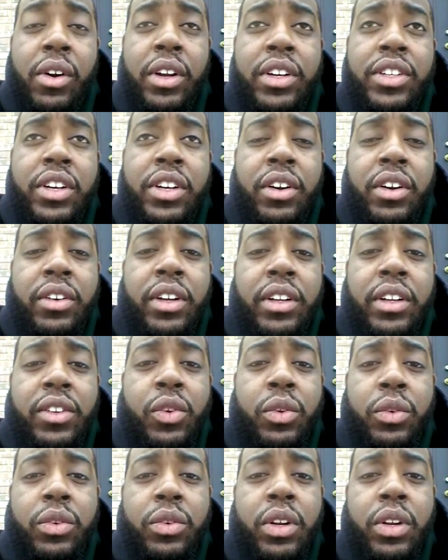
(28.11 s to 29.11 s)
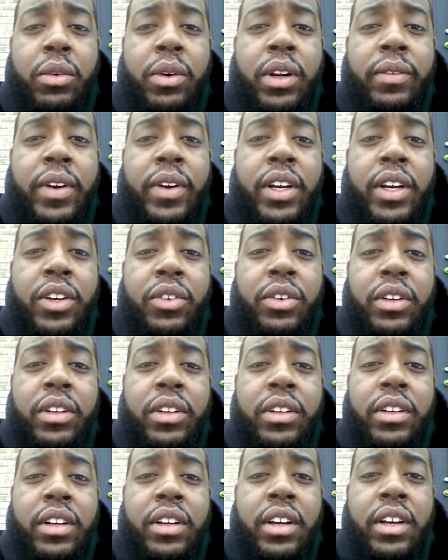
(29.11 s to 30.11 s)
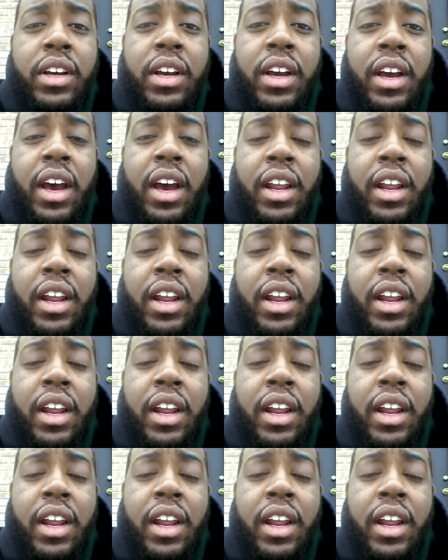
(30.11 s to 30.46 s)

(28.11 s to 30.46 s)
or your journey to someone of interest,